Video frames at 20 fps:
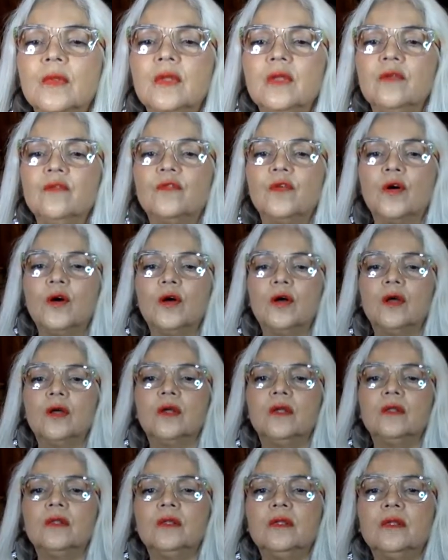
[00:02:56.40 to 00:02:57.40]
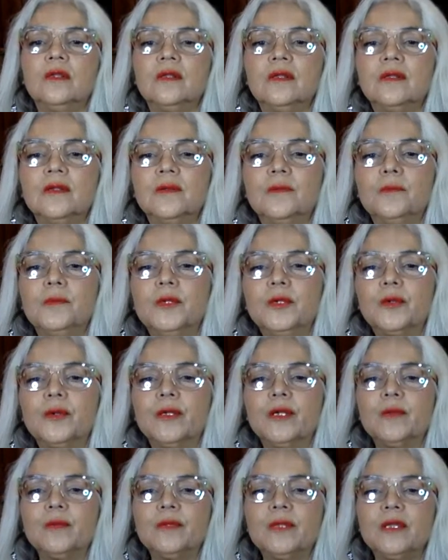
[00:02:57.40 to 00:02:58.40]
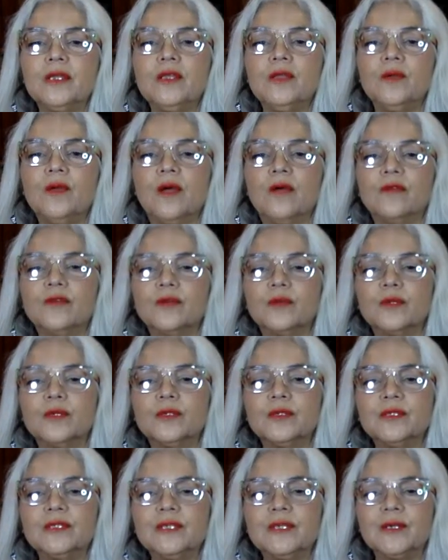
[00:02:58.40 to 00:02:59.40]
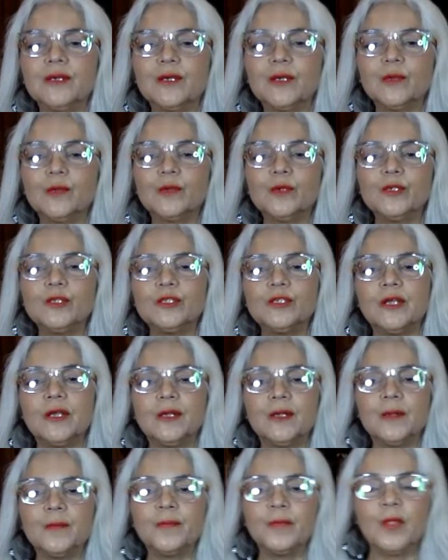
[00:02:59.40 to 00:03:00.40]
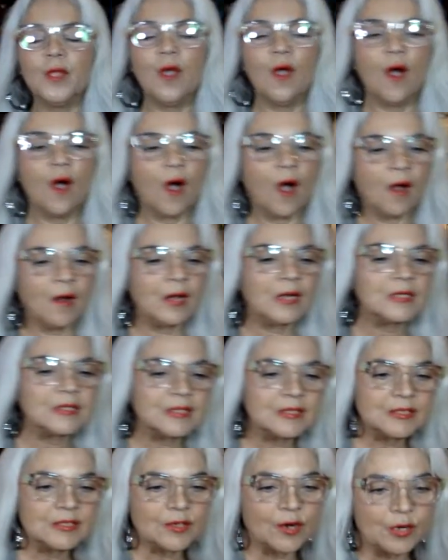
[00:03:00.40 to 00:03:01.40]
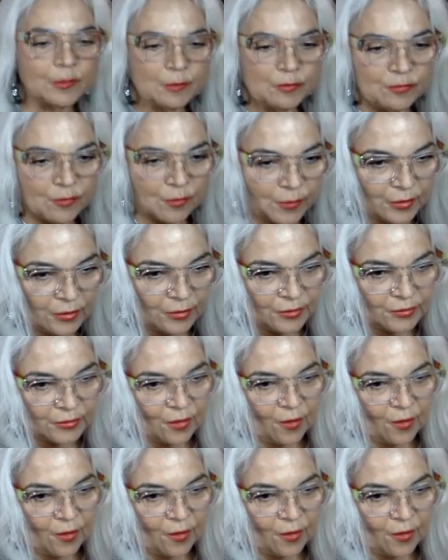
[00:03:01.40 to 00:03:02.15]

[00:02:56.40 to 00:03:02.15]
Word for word: Yvonne, Miriam. Thank you, everyone who's here. I appreciate it. All right, let's get started before we lose